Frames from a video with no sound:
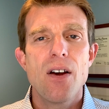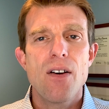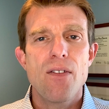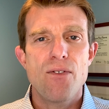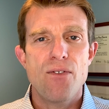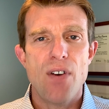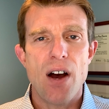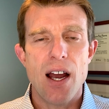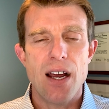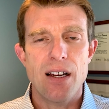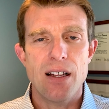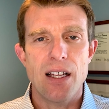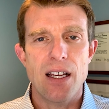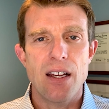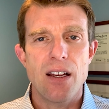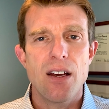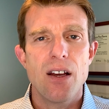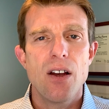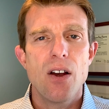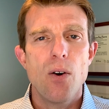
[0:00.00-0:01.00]

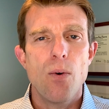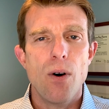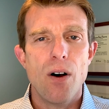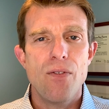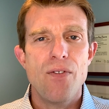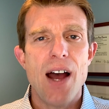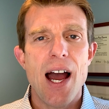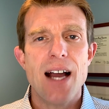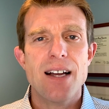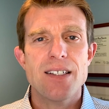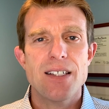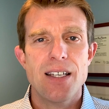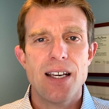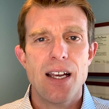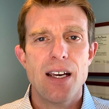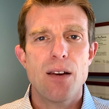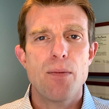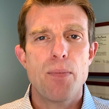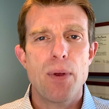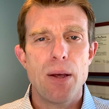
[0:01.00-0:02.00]
Finally, while
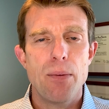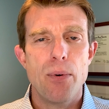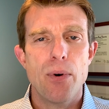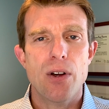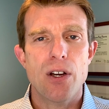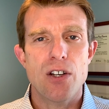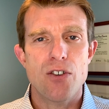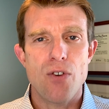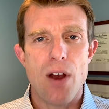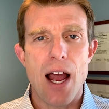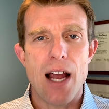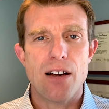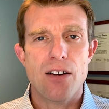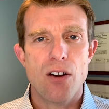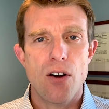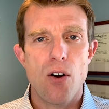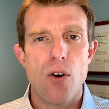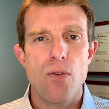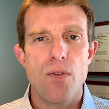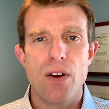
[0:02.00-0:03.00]
vaccinated people
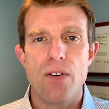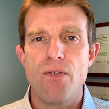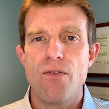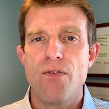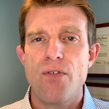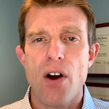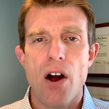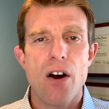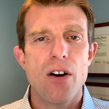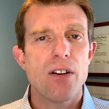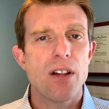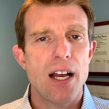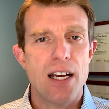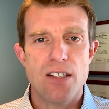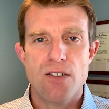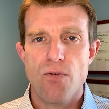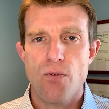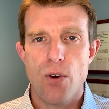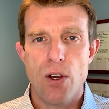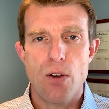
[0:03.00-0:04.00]
contract COVID far
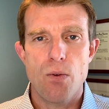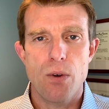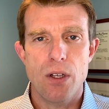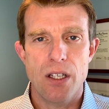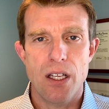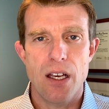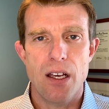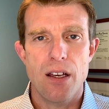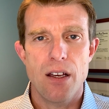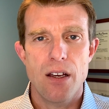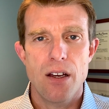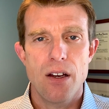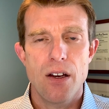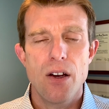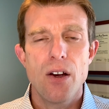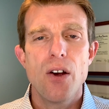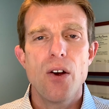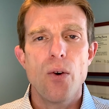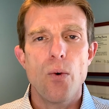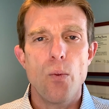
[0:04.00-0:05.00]
less frequently,
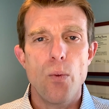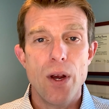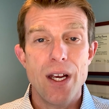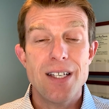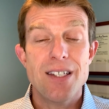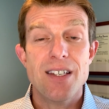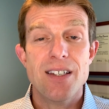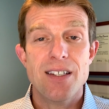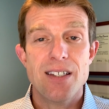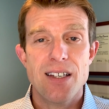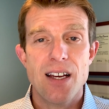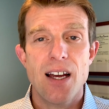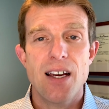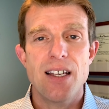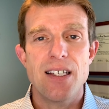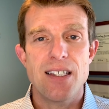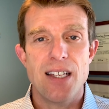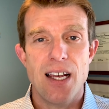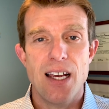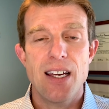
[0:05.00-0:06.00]
recent
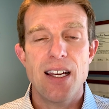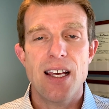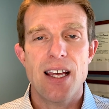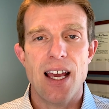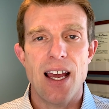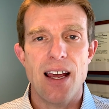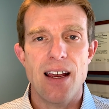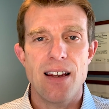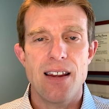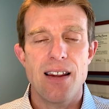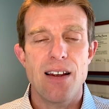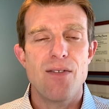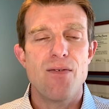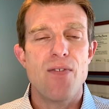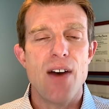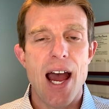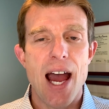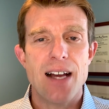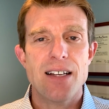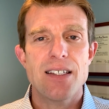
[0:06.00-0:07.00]
studies indicate that
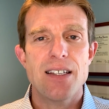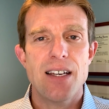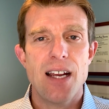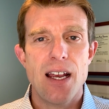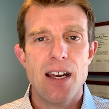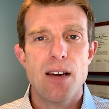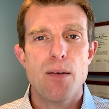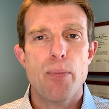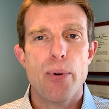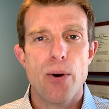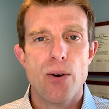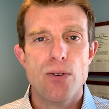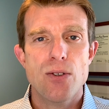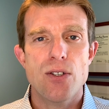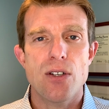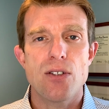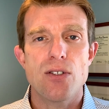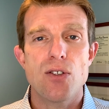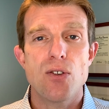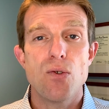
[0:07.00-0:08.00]
vaccinated
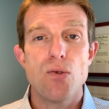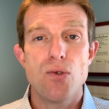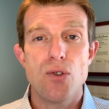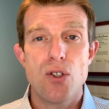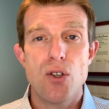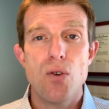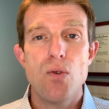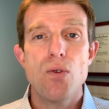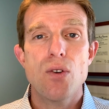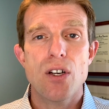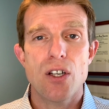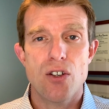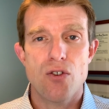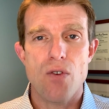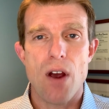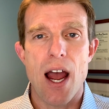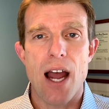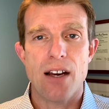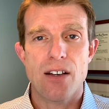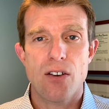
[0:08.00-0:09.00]
persons who do
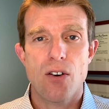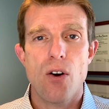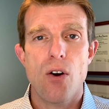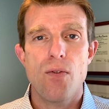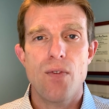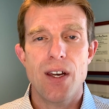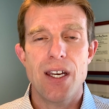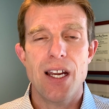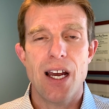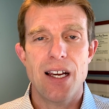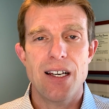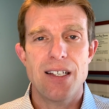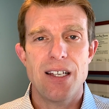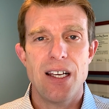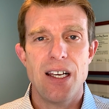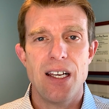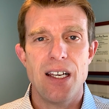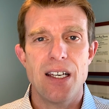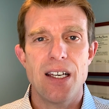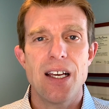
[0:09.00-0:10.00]
contract COVID
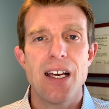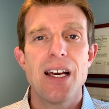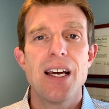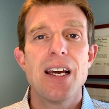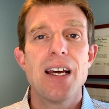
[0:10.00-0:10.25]
nineteen